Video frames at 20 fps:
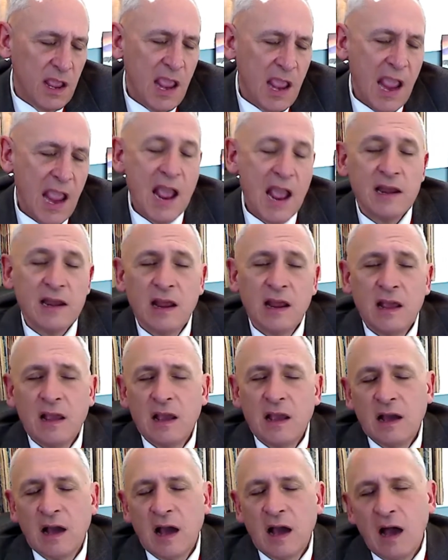And
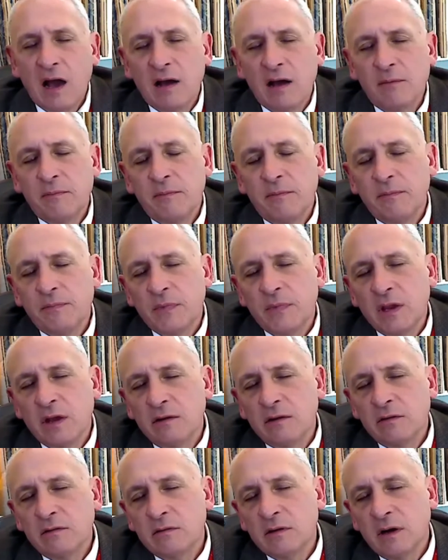our
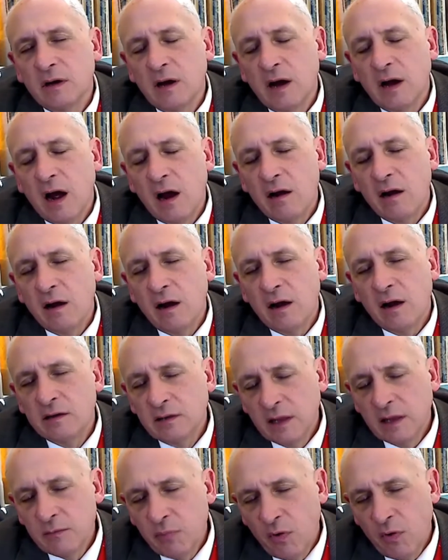
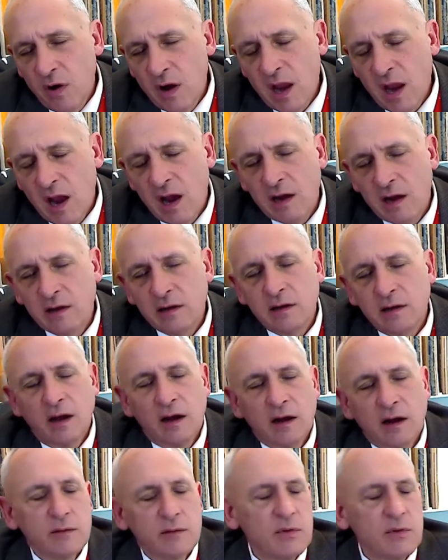Lynn Poyon,
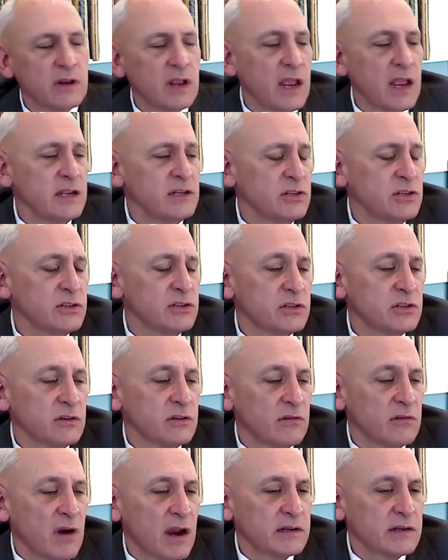our communications
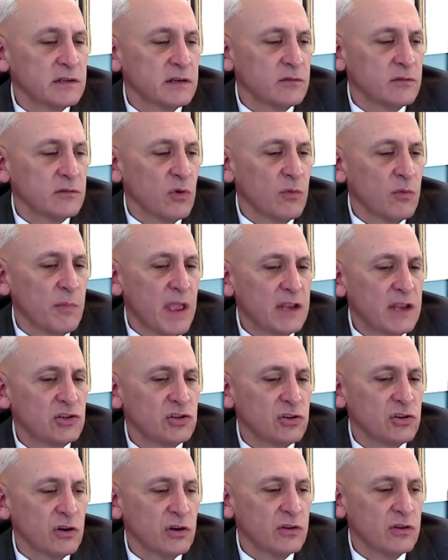director, will make
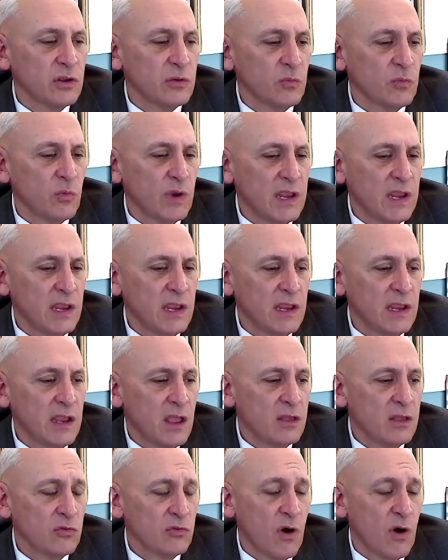sure that we,
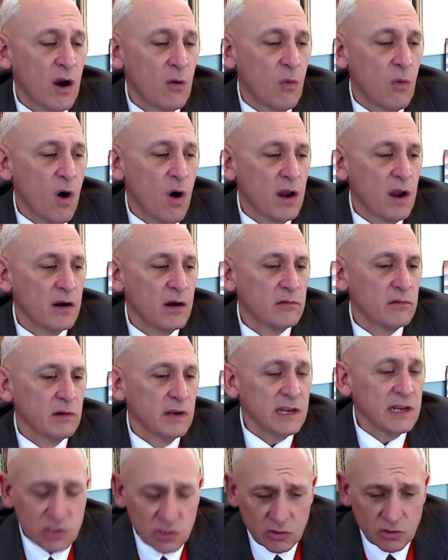through our water
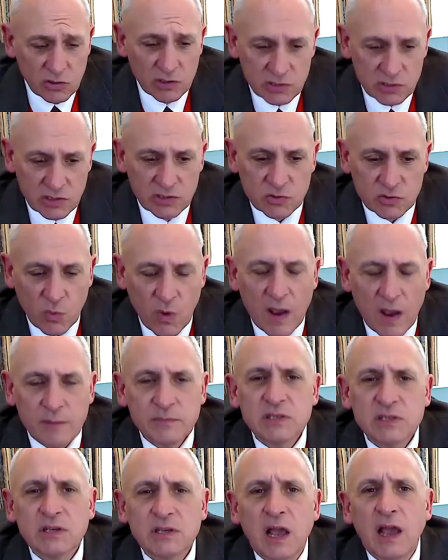resources
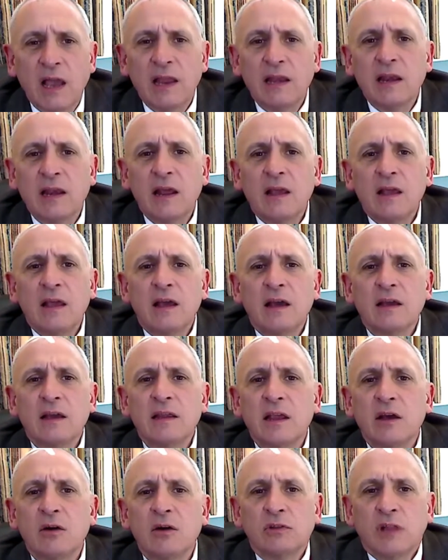website,
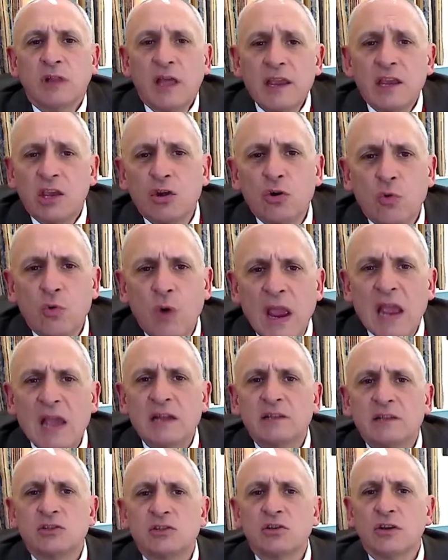link you
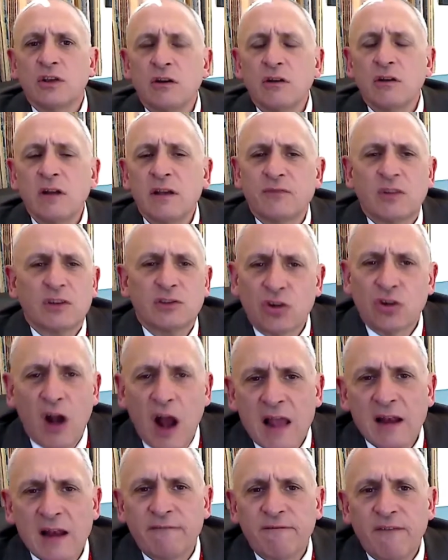in so you don't have to
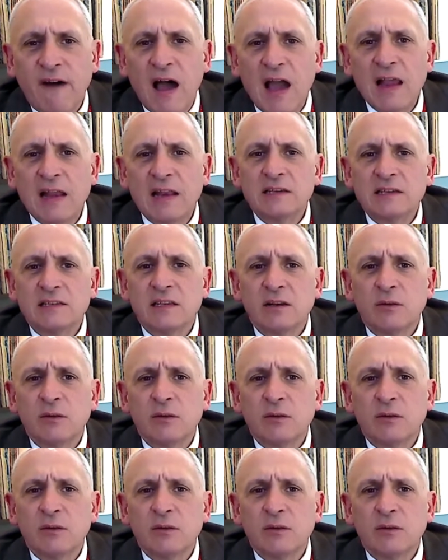try to find this.